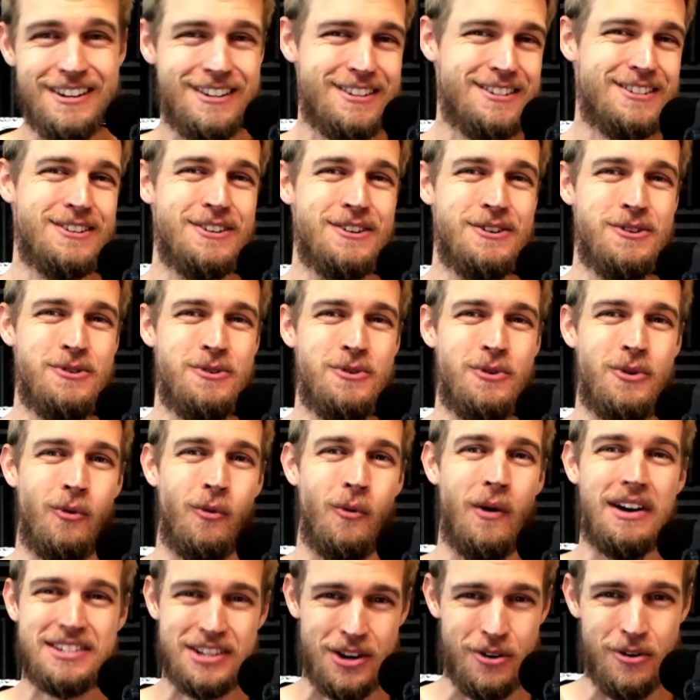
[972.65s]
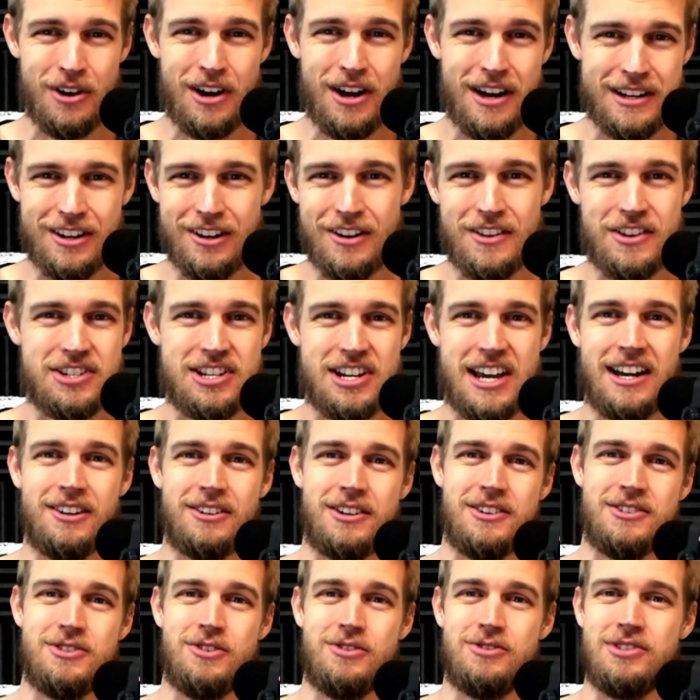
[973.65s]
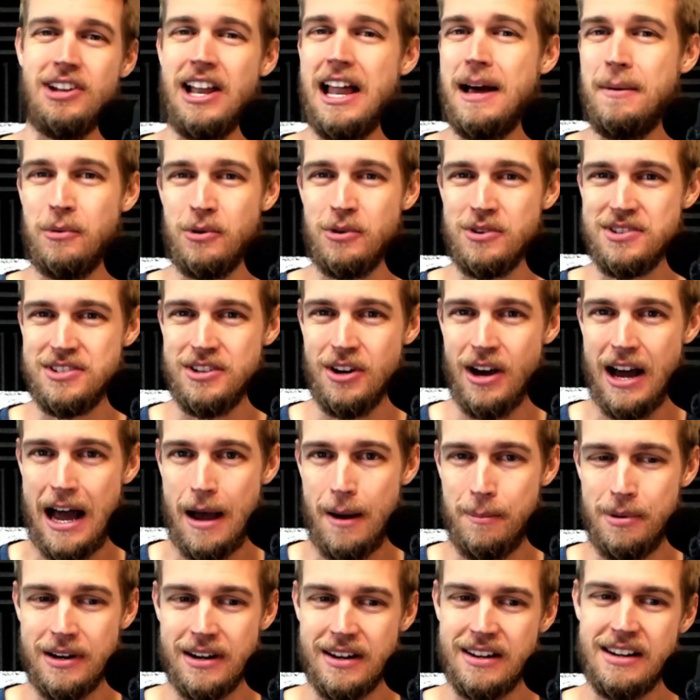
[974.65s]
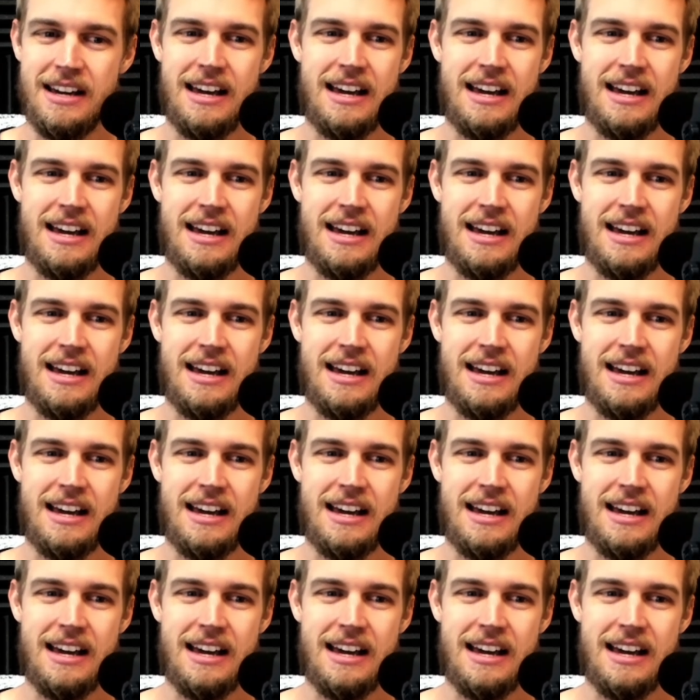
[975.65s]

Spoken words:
to what's going on here on the channel, because there's a lot more still happening.